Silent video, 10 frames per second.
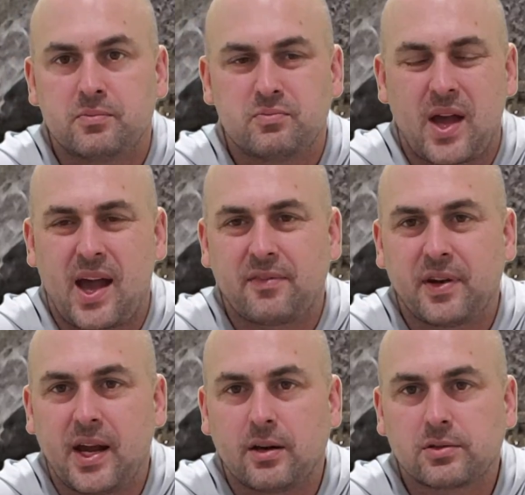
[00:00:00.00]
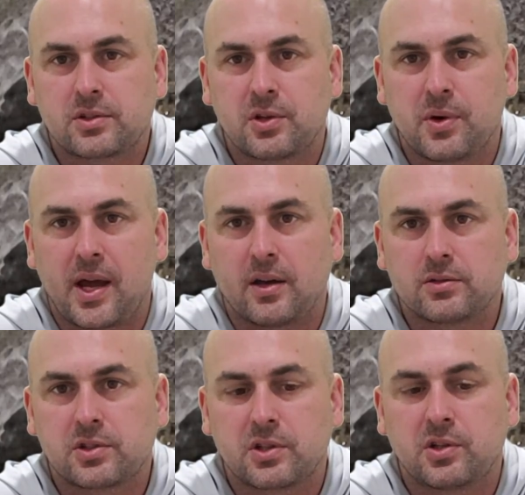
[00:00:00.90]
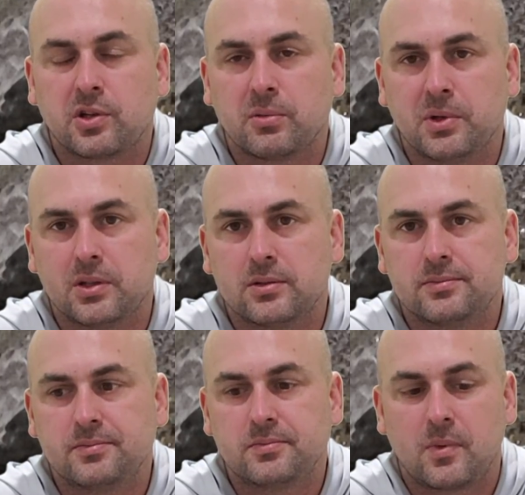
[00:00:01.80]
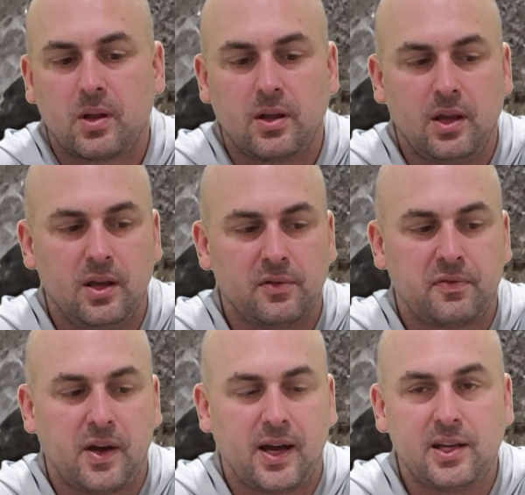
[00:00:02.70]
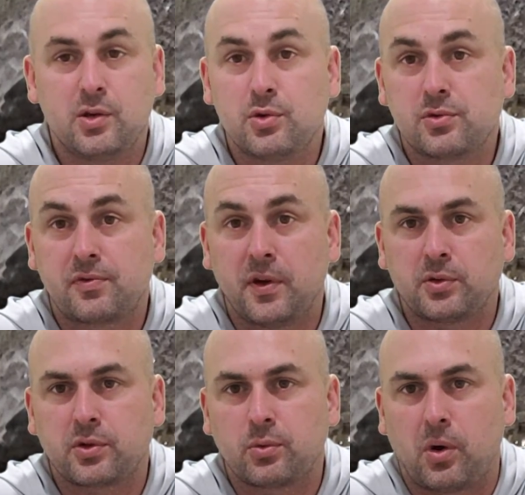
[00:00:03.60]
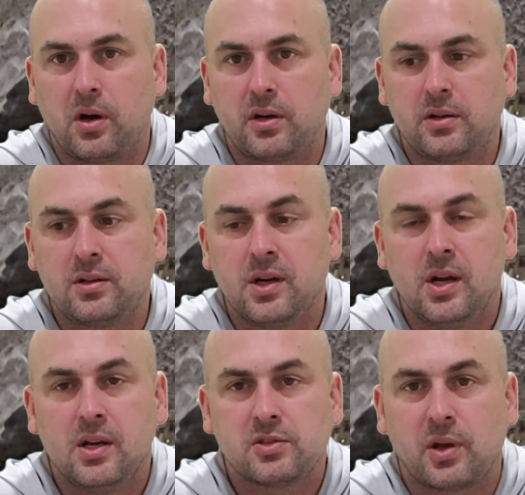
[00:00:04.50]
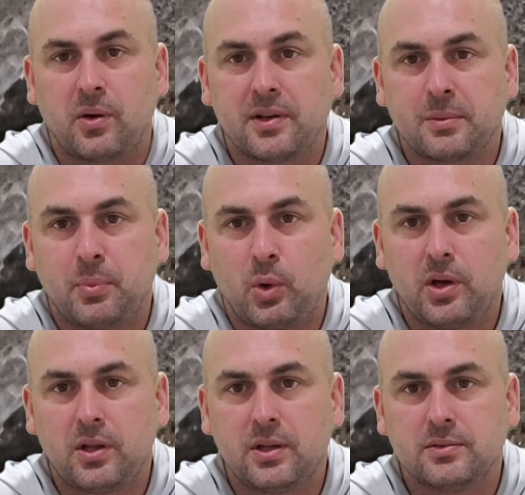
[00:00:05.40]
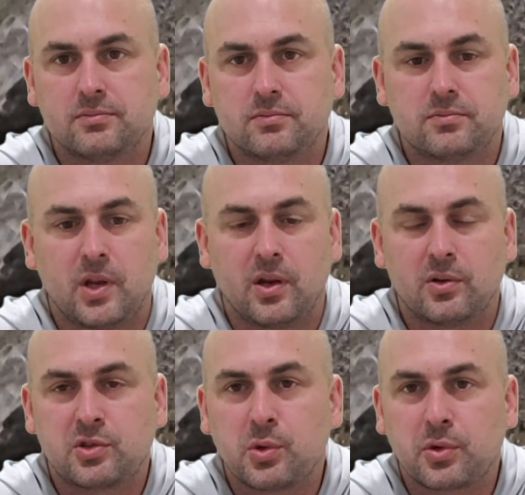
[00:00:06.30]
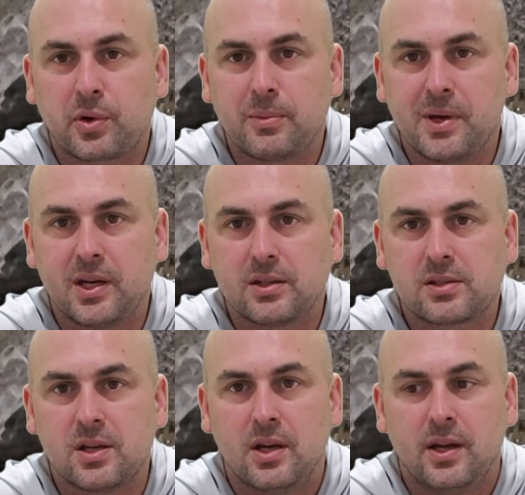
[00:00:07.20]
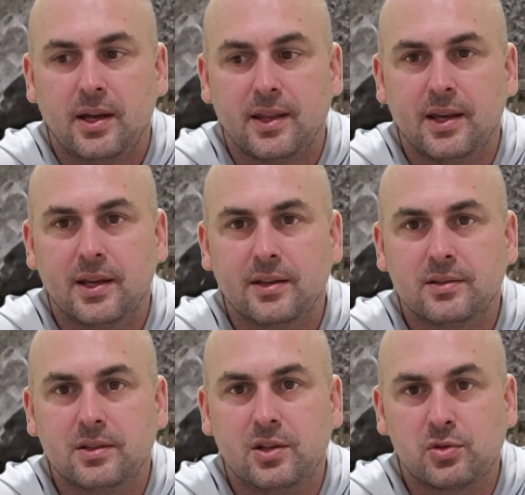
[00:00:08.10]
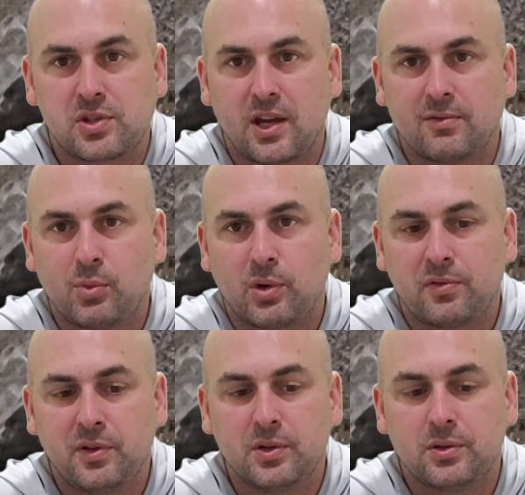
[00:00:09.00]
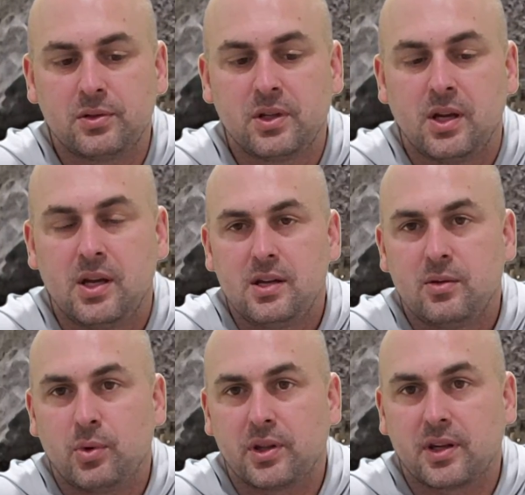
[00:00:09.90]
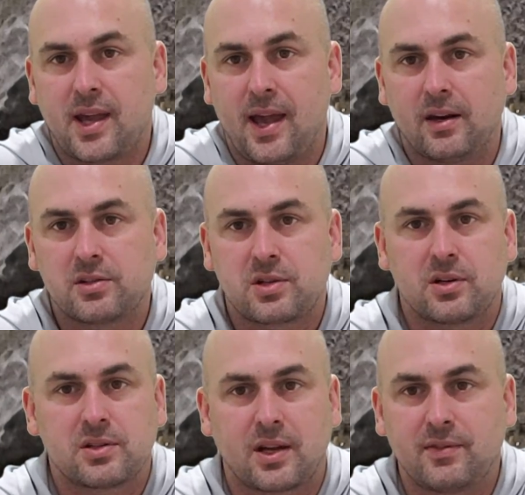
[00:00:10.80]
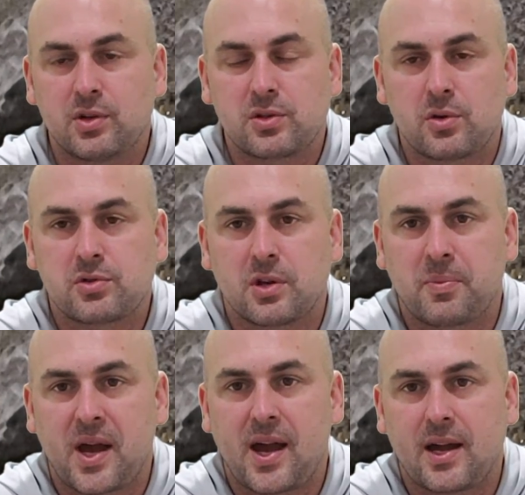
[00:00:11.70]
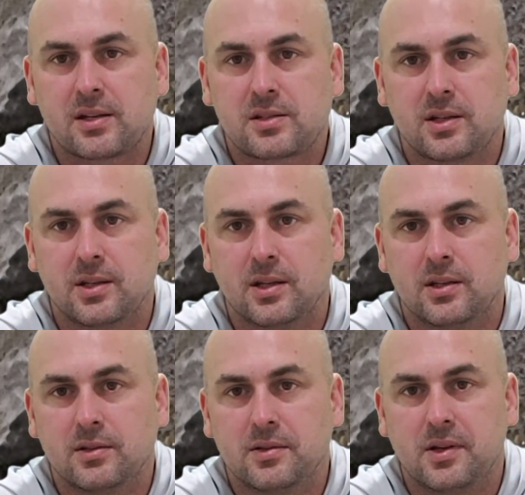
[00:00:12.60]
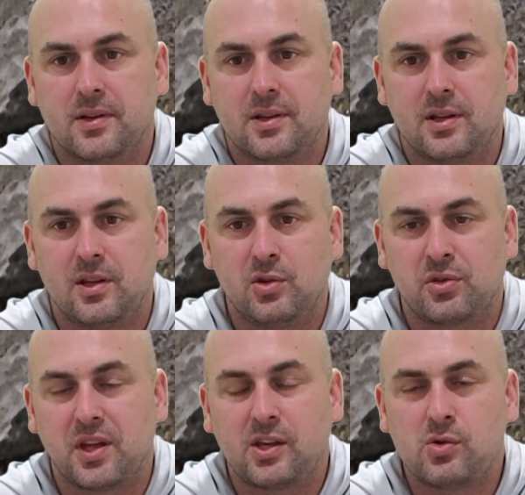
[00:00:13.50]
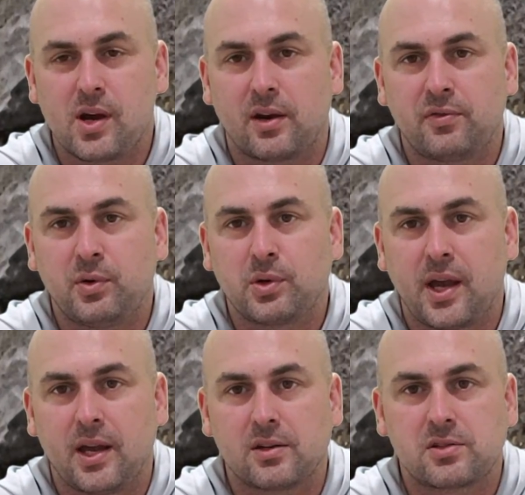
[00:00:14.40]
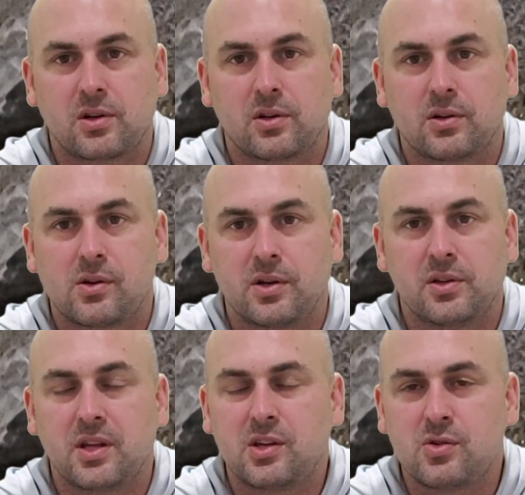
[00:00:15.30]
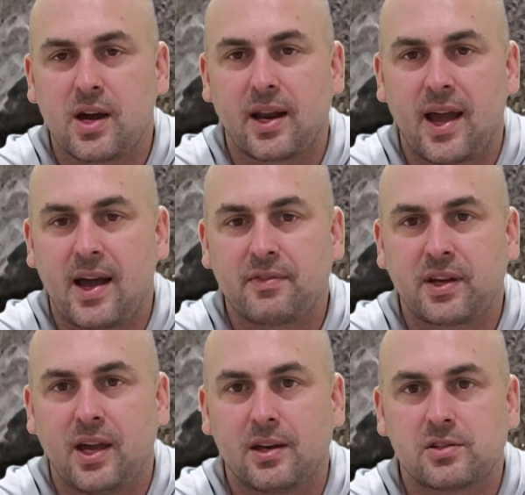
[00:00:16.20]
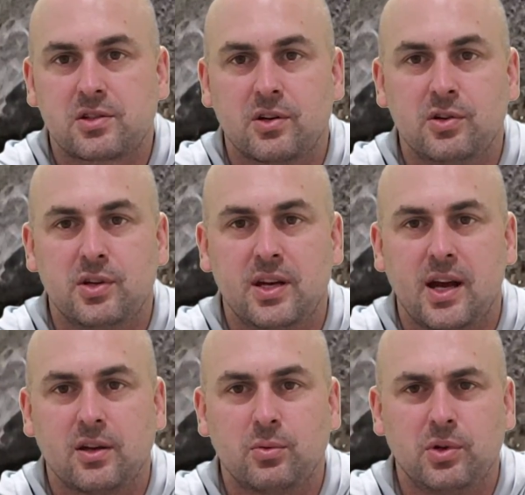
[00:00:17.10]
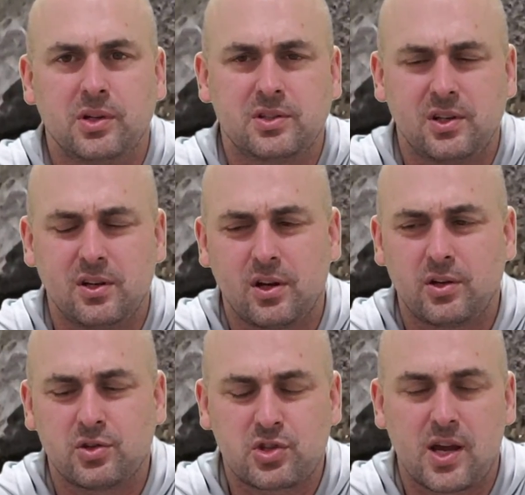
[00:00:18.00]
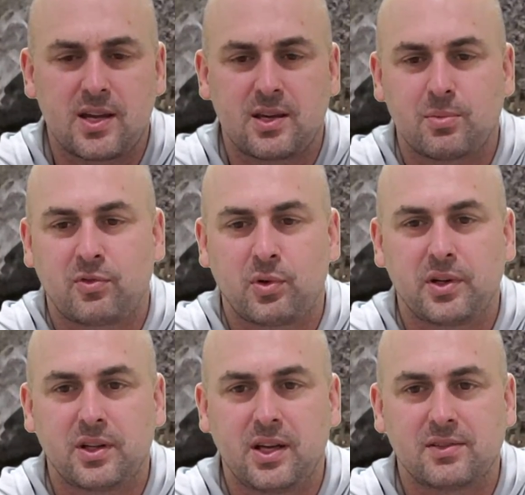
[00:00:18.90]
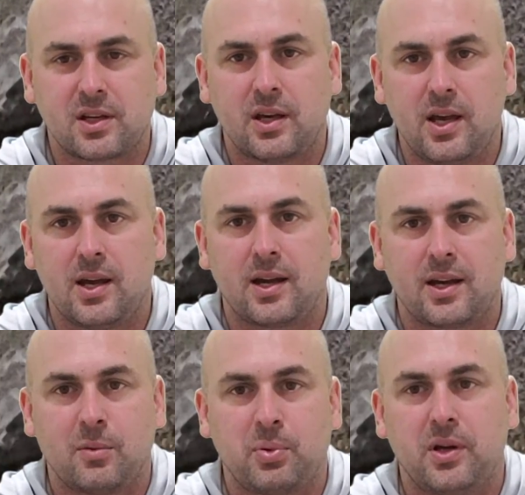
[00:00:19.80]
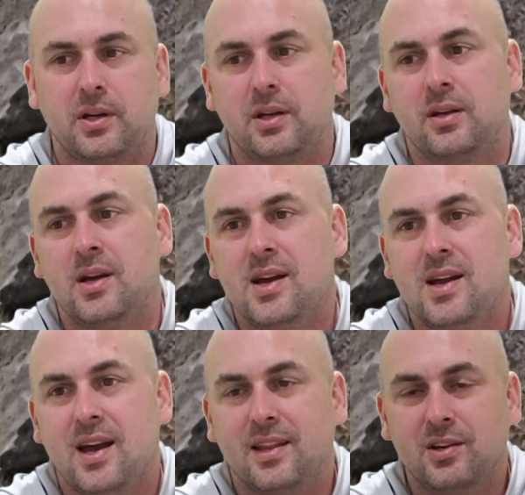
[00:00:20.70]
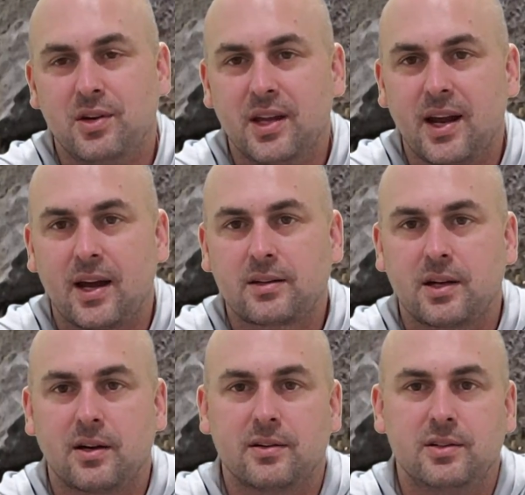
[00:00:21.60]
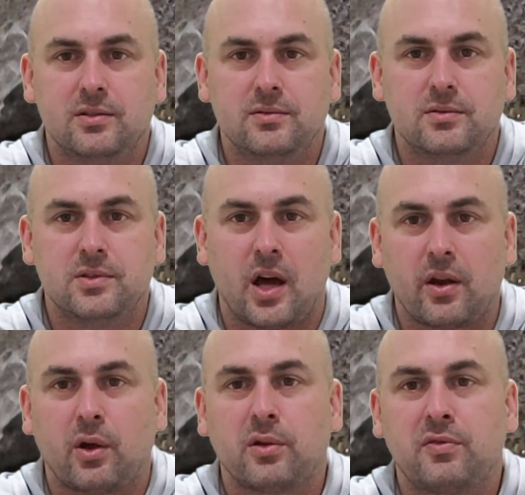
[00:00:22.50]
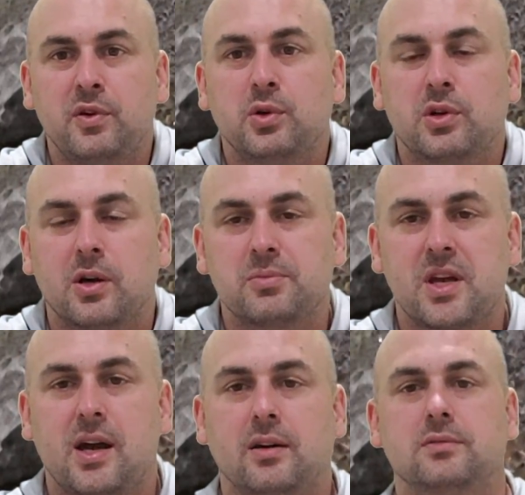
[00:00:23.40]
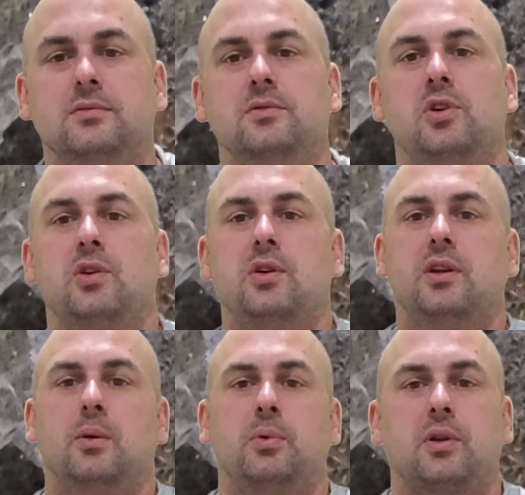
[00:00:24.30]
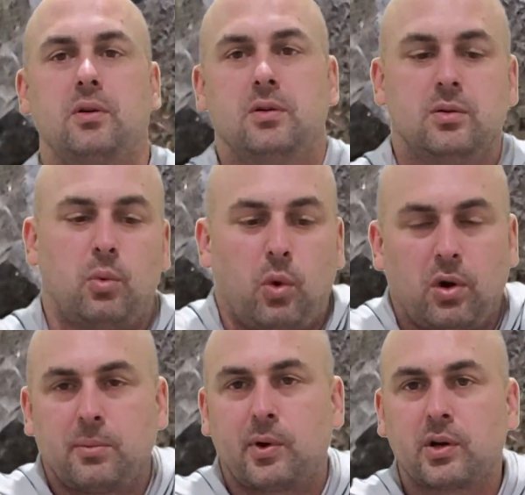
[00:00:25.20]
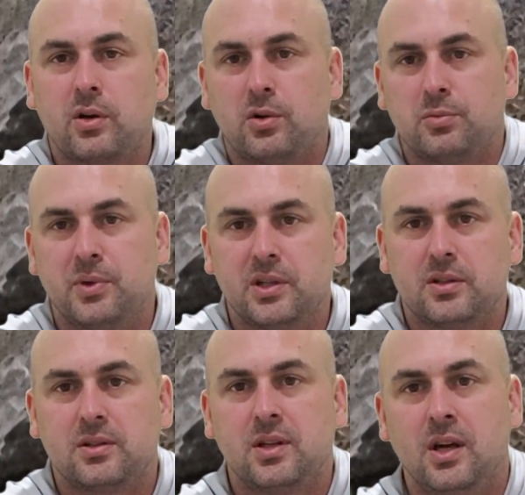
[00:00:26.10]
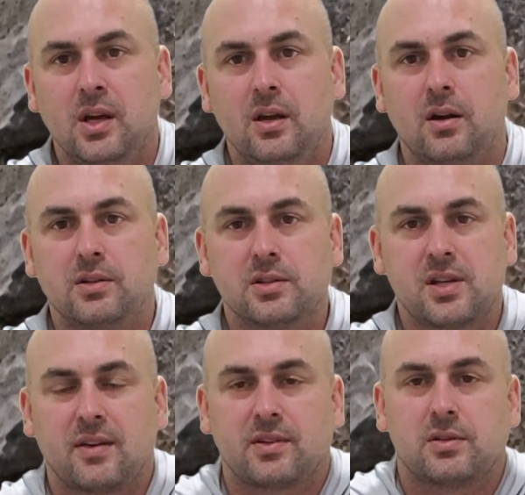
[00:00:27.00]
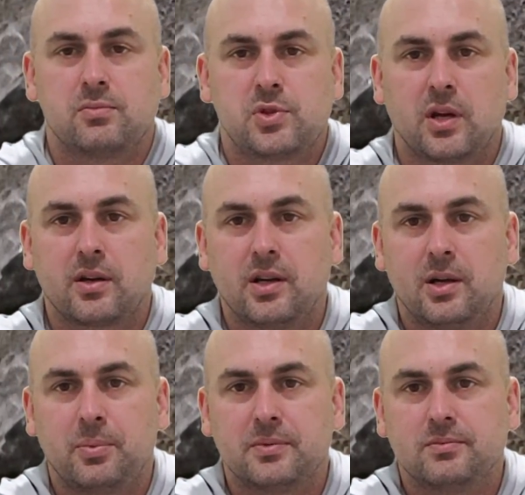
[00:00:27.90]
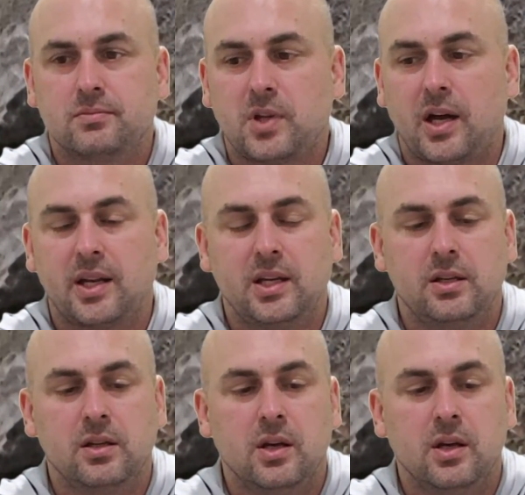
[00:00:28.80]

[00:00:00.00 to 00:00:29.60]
half an ounce to an ounce to cook a meal. If I use filtered water, so I don't have to boil it, 2 or 3 minutes, then you save more fuel. With the canisters, I've used those in the past, and you think you got a full canister, or you think you got a half a canister, and you get out in the woods, you shake it before you leave. It's like, yeah, I got plenty. And then you get out there, and not all the fuel comes out, and so you end up with a warm or cold meal, or just have to suck it up and not eat.